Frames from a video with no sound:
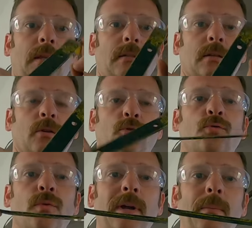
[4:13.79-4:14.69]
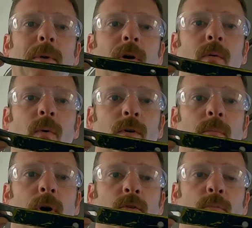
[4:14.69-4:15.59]
These little trim wonder
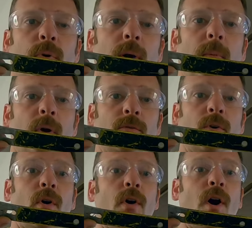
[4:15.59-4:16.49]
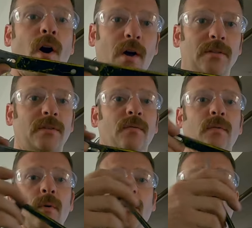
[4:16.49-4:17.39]
bars or pry bars are awesome
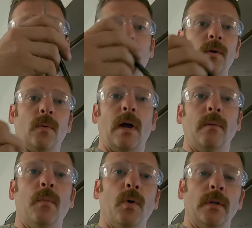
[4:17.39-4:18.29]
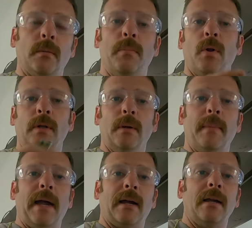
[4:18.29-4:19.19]
for working around molding, pulling it
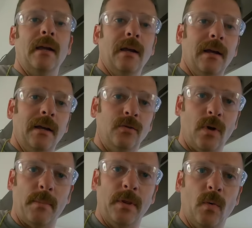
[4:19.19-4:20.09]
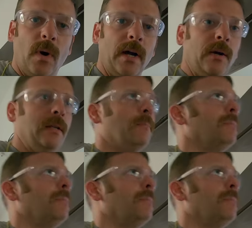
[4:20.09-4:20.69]
back, dropping the wire in